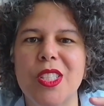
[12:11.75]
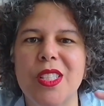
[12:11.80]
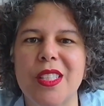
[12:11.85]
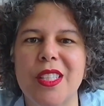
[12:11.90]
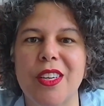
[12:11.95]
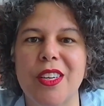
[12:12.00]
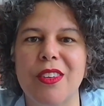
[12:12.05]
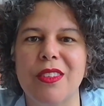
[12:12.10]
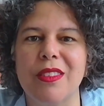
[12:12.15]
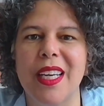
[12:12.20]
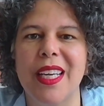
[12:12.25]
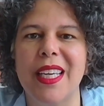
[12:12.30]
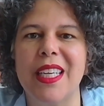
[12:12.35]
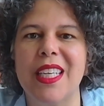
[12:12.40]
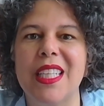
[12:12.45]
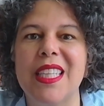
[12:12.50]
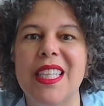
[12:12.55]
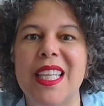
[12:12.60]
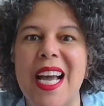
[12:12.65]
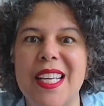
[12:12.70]
is their like
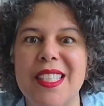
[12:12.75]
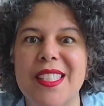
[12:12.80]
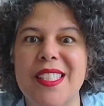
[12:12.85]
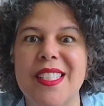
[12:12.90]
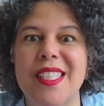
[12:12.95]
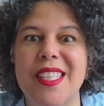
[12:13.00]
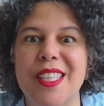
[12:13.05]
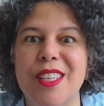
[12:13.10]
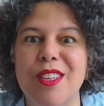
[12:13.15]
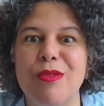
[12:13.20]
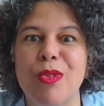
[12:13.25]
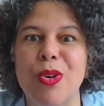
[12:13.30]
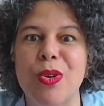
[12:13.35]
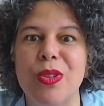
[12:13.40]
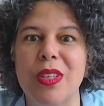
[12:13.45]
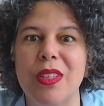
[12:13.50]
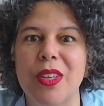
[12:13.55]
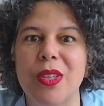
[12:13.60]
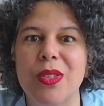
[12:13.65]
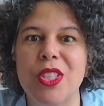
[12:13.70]
classic
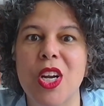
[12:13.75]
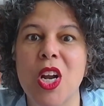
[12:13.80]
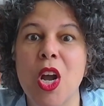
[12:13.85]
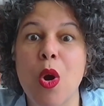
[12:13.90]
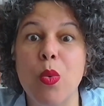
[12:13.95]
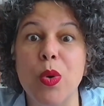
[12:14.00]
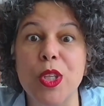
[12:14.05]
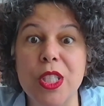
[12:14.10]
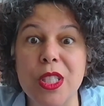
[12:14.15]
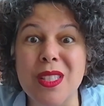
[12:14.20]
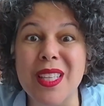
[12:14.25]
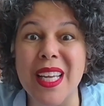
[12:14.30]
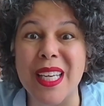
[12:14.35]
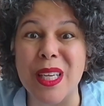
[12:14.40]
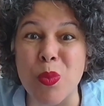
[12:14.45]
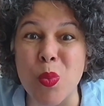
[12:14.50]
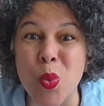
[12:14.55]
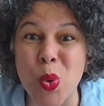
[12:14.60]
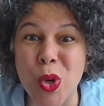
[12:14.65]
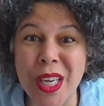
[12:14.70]
roller coaster, which is like
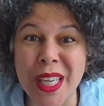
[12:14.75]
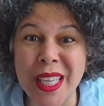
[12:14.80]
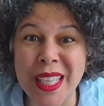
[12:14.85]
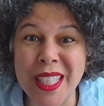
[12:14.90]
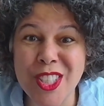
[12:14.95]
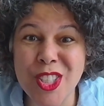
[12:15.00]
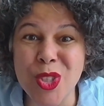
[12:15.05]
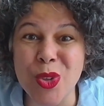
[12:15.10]
wooden,